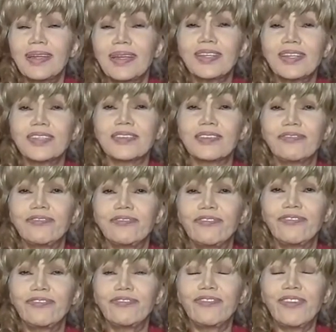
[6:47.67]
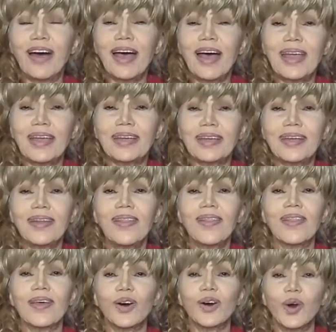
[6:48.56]
to find
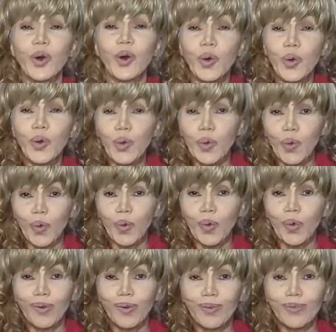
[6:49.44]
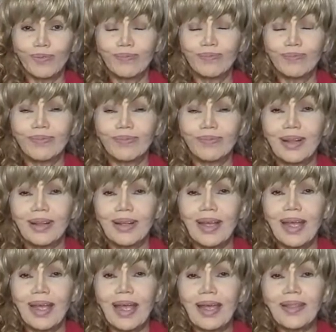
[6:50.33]
the who.
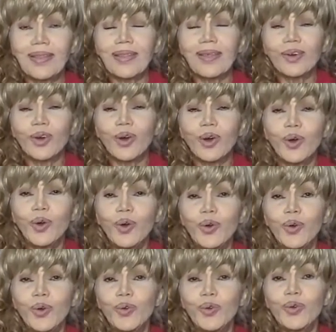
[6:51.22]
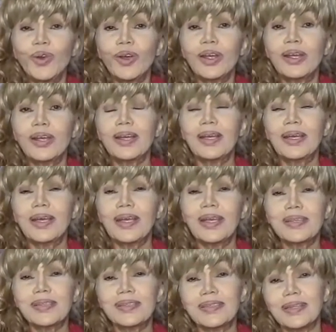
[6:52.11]
And the who
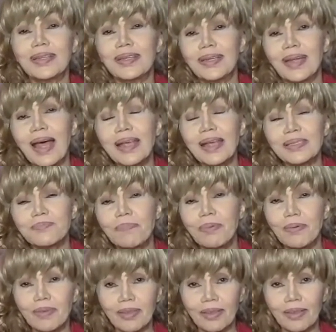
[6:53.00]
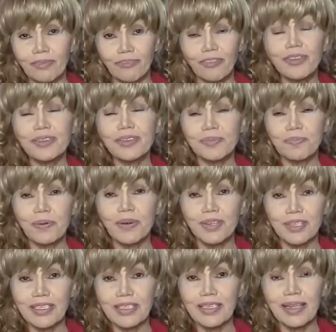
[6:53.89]
is the last, the first
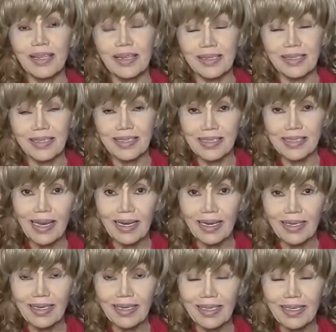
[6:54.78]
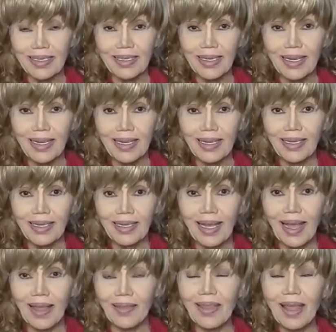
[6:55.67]
person that said it.
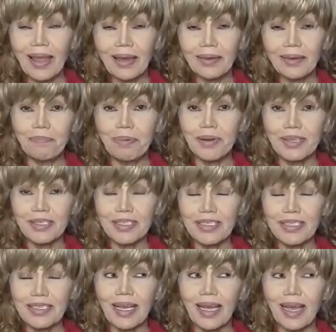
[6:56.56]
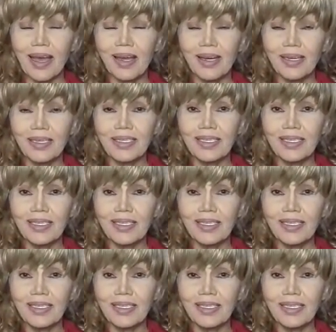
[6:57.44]
And that person can't